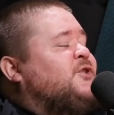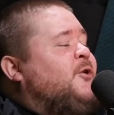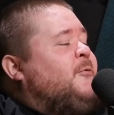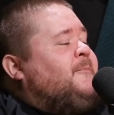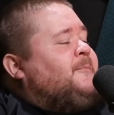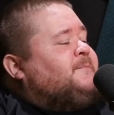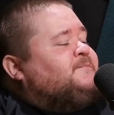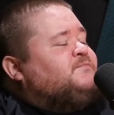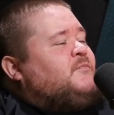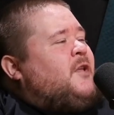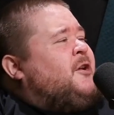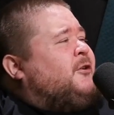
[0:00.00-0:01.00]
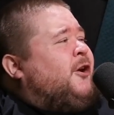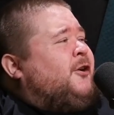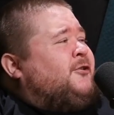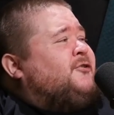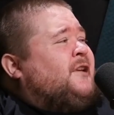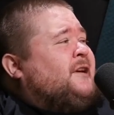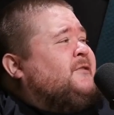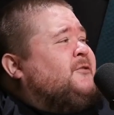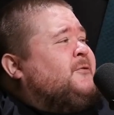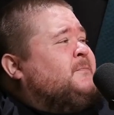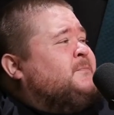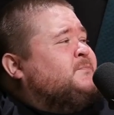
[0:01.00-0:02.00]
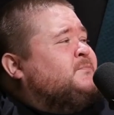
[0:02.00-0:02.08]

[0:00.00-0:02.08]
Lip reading: So, here, out of 10, though,